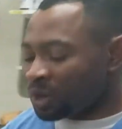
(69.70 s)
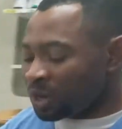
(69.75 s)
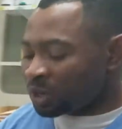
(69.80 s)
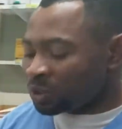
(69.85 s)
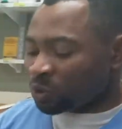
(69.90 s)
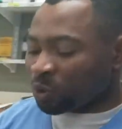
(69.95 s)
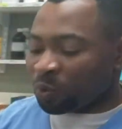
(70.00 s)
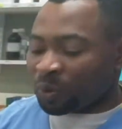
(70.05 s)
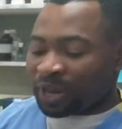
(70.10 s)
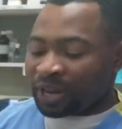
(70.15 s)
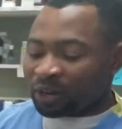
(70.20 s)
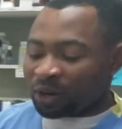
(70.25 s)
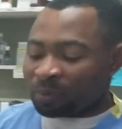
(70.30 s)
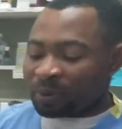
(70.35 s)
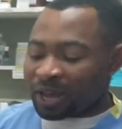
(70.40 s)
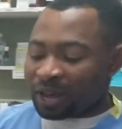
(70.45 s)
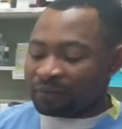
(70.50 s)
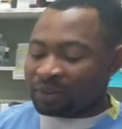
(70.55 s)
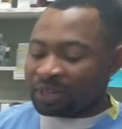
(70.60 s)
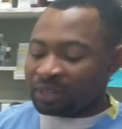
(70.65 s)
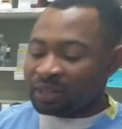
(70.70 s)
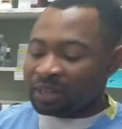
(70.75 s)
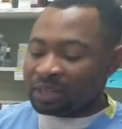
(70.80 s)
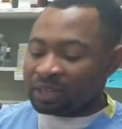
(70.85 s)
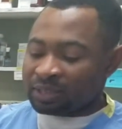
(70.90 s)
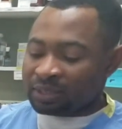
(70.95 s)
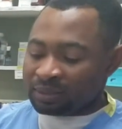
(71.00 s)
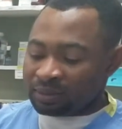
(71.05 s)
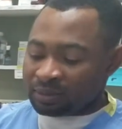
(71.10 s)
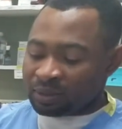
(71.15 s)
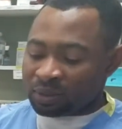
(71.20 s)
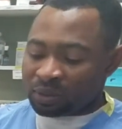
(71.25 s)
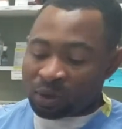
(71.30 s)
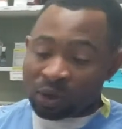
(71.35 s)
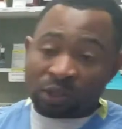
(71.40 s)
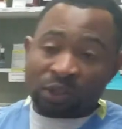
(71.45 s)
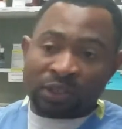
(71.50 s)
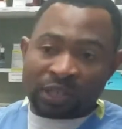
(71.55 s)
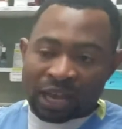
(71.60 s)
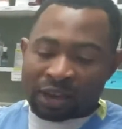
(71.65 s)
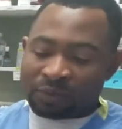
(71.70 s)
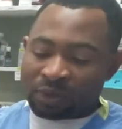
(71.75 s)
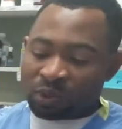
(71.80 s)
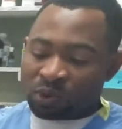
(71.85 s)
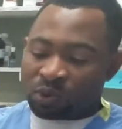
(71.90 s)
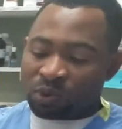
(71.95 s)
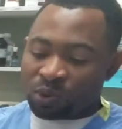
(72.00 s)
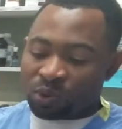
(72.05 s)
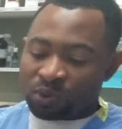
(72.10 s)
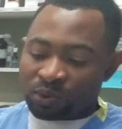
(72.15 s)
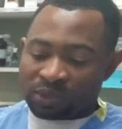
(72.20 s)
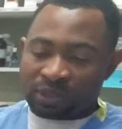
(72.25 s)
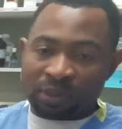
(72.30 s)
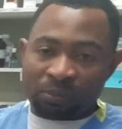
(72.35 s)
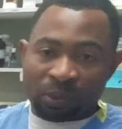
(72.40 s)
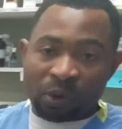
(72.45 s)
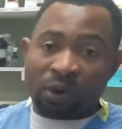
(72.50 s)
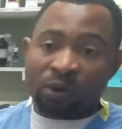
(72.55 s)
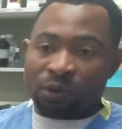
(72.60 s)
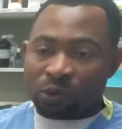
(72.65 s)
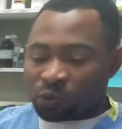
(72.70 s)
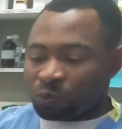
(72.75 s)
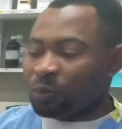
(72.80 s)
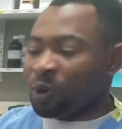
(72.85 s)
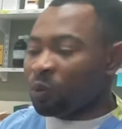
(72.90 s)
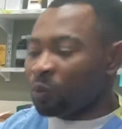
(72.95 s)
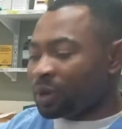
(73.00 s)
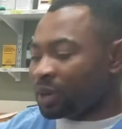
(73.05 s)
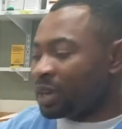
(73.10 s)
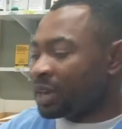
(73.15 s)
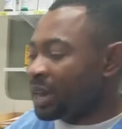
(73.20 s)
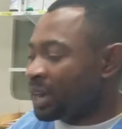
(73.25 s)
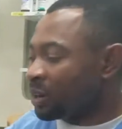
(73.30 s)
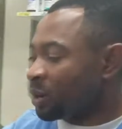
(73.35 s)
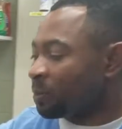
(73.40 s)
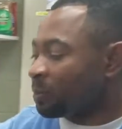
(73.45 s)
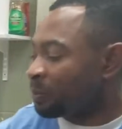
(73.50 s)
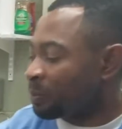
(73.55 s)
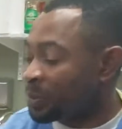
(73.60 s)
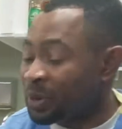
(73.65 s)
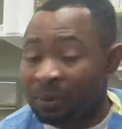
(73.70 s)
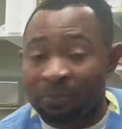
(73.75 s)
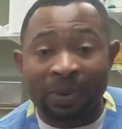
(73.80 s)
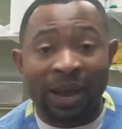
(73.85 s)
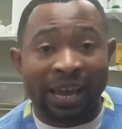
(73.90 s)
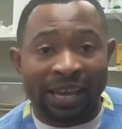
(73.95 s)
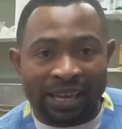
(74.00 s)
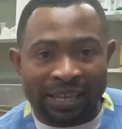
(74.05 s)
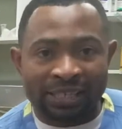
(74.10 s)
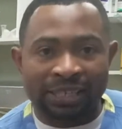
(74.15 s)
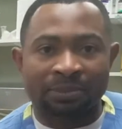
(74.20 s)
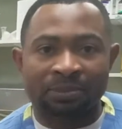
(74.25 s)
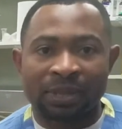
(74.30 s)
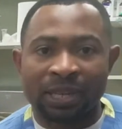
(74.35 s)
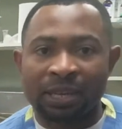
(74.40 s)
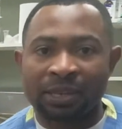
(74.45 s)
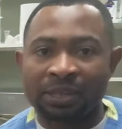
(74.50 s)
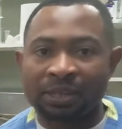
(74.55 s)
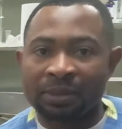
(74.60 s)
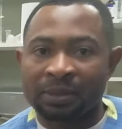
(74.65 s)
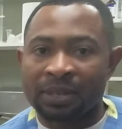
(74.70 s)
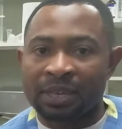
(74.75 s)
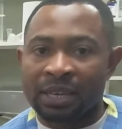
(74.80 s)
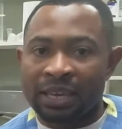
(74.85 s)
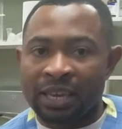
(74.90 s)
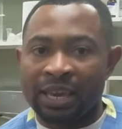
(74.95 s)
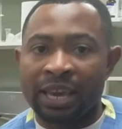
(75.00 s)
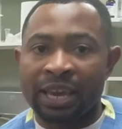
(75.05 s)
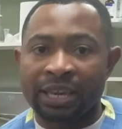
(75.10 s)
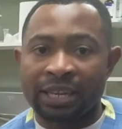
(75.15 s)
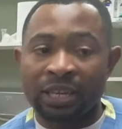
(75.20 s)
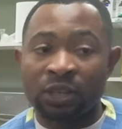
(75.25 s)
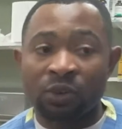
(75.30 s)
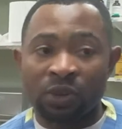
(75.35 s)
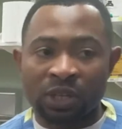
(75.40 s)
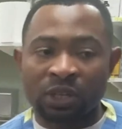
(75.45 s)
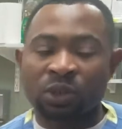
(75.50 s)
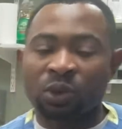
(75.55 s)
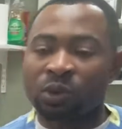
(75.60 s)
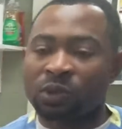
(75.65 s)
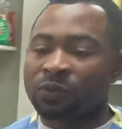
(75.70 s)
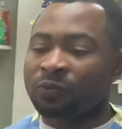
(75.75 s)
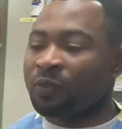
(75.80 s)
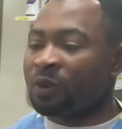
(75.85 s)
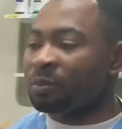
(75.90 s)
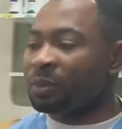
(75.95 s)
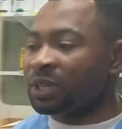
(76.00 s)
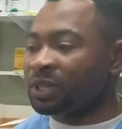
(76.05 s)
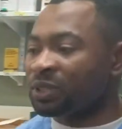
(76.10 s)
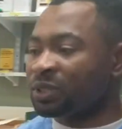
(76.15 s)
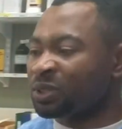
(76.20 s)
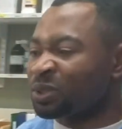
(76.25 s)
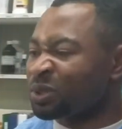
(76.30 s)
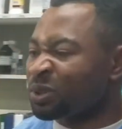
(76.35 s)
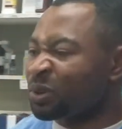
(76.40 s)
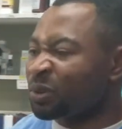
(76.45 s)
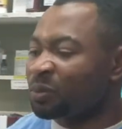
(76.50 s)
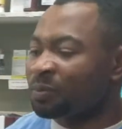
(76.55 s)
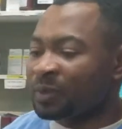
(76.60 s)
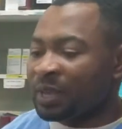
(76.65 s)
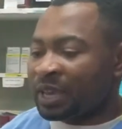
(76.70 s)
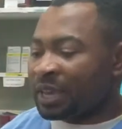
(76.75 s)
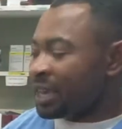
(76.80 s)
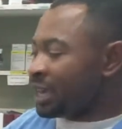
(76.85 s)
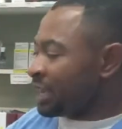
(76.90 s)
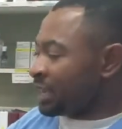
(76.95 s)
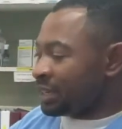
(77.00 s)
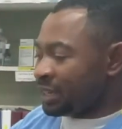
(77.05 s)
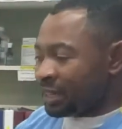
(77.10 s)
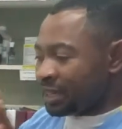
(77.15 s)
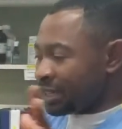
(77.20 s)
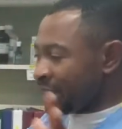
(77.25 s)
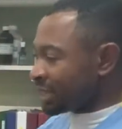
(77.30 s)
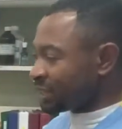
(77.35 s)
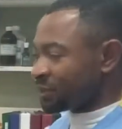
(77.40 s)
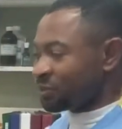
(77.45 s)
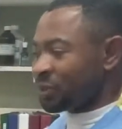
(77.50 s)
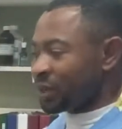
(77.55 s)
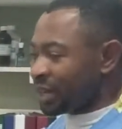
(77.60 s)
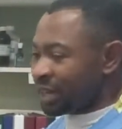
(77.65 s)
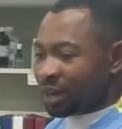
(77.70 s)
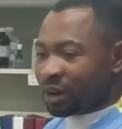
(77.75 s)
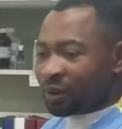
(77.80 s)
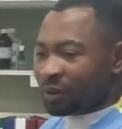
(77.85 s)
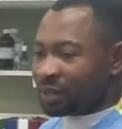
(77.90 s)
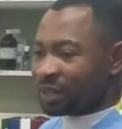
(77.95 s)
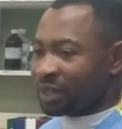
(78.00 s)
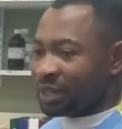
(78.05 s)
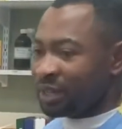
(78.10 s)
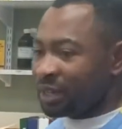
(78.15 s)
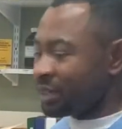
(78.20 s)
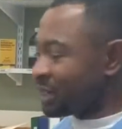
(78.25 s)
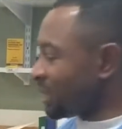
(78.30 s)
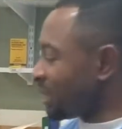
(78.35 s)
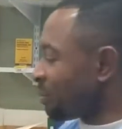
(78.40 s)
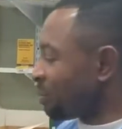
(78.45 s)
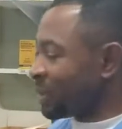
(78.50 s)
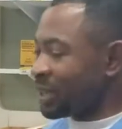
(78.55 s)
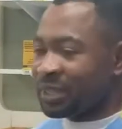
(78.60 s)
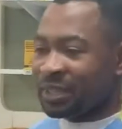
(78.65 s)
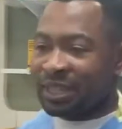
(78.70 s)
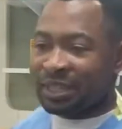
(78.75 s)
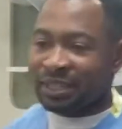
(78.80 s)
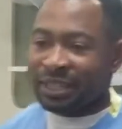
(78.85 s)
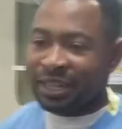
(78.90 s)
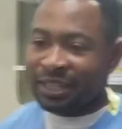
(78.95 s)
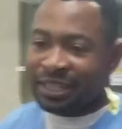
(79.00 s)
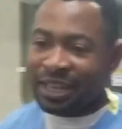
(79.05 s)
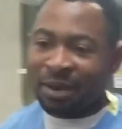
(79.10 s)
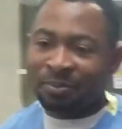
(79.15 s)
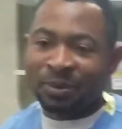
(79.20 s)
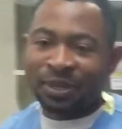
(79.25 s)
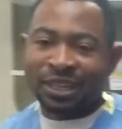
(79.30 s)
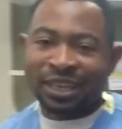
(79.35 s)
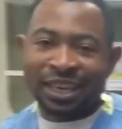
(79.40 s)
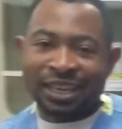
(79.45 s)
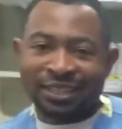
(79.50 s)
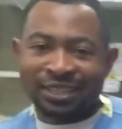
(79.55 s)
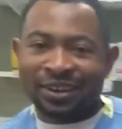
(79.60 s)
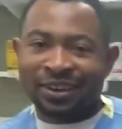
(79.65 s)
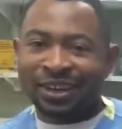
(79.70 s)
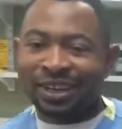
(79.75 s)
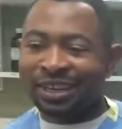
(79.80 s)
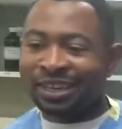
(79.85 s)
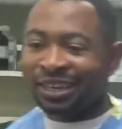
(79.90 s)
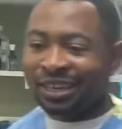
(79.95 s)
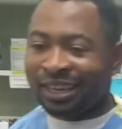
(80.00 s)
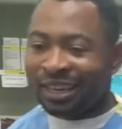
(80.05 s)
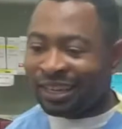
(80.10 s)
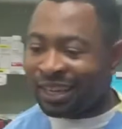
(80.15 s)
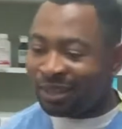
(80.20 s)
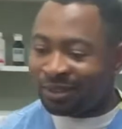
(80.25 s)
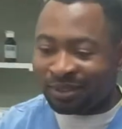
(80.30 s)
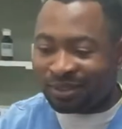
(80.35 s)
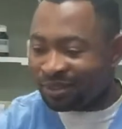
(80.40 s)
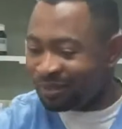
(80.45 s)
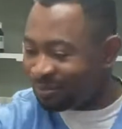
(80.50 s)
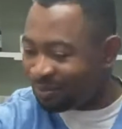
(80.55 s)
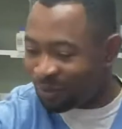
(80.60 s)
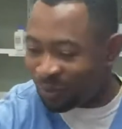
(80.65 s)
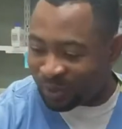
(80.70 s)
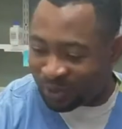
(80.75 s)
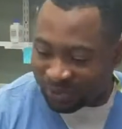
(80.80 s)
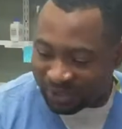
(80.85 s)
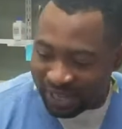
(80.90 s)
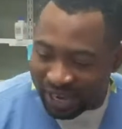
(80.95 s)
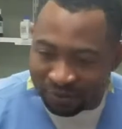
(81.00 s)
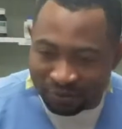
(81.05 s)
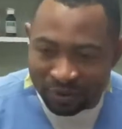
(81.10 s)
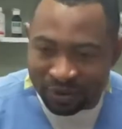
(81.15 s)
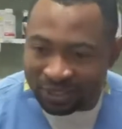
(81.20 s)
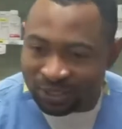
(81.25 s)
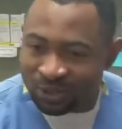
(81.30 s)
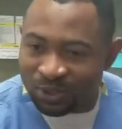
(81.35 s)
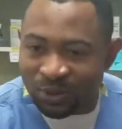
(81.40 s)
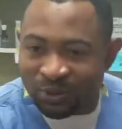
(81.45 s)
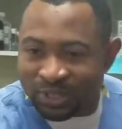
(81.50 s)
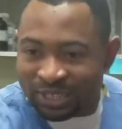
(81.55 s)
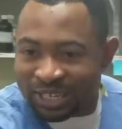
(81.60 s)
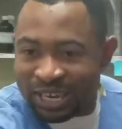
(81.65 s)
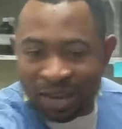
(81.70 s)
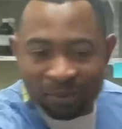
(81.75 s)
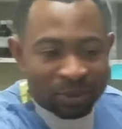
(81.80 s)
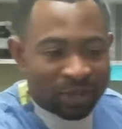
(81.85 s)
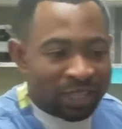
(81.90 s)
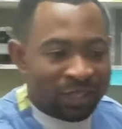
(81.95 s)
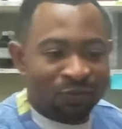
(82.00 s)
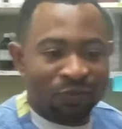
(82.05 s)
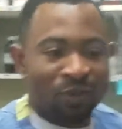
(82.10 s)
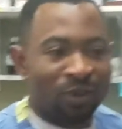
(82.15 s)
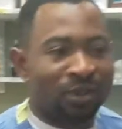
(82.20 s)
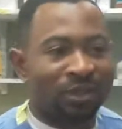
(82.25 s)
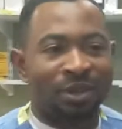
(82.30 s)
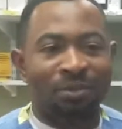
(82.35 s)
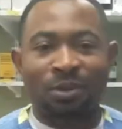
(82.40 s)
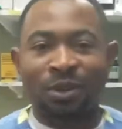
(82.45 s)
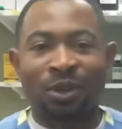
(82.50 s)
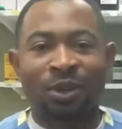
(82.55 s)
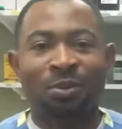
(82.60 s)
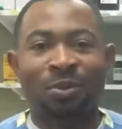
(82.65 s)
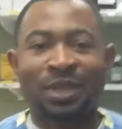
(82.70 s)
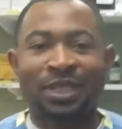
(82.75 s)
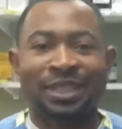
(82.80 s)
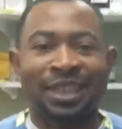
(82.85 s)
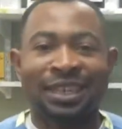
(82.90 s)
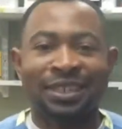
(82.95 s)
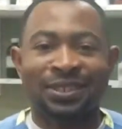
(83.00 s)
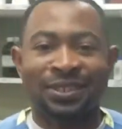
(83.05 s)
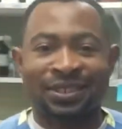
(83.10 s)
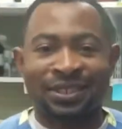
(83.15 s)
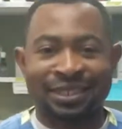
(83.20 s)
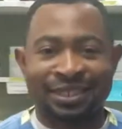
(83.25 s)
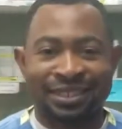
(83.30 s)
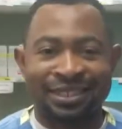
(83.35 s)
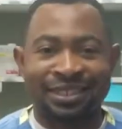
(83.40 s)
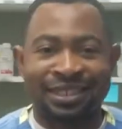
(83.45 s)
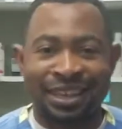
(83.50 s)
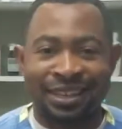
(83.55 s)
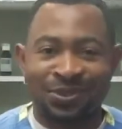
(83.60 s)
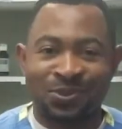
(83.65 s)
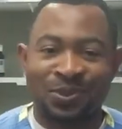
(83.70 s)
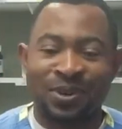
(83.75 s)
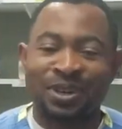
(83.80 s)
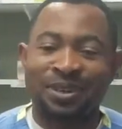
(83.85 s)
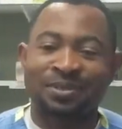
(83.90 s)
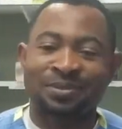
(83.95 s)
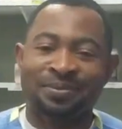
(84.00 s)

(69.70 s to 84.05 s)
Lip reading: So we end up not having to use the bottles, but we end up pre-packaging them here in unit dose formation. So, and that's really all the business that's happening here. And then we just have our storage cabinets for some documentations as well.